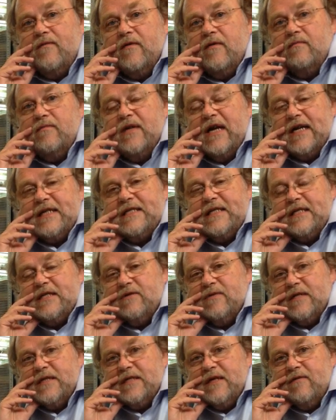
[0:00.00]
from
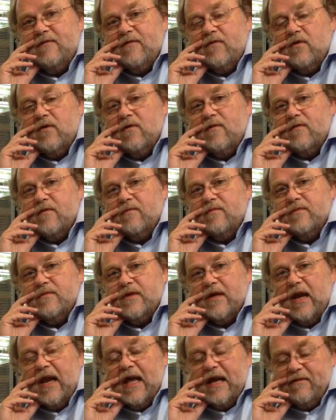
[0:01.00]
1924, from
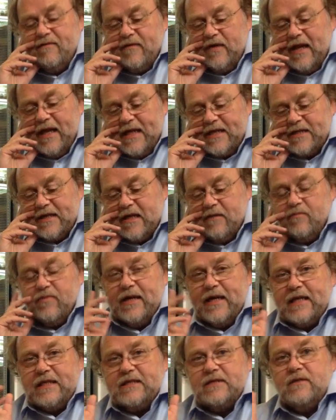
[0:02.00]
the Lafayette
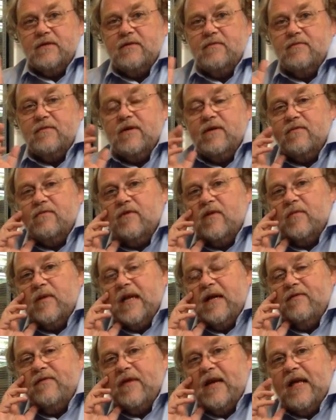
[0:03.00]
campaigns.
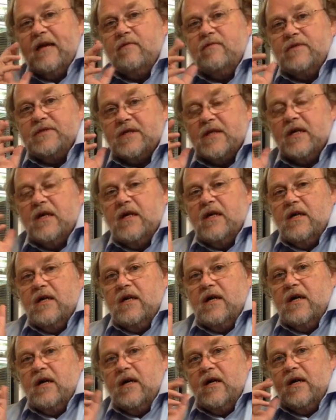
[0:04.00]
Robert Lafayette was
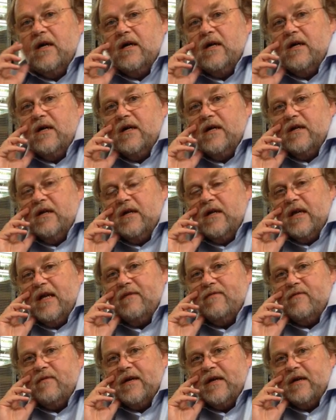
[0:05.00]
a
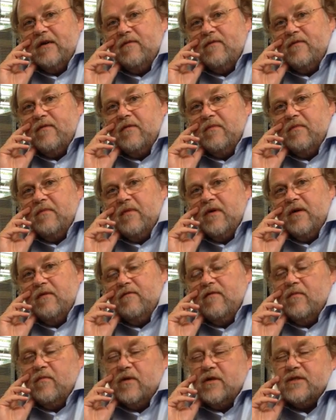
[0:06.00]
left-winger from
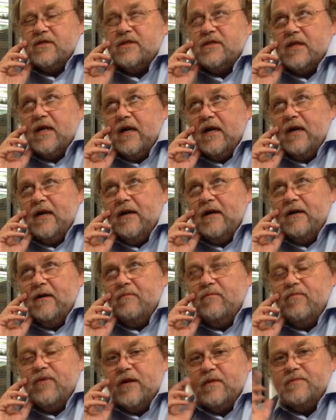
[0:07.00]
Vermont,
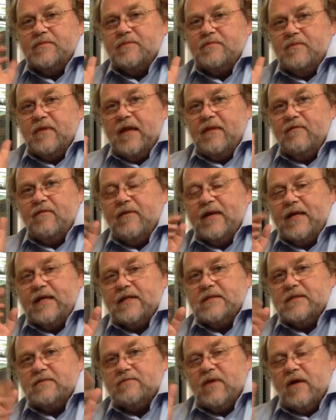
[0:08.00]
perhaps left-wing
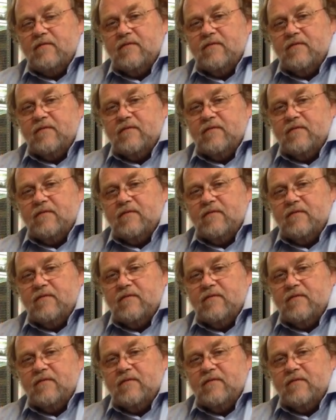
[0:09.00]
is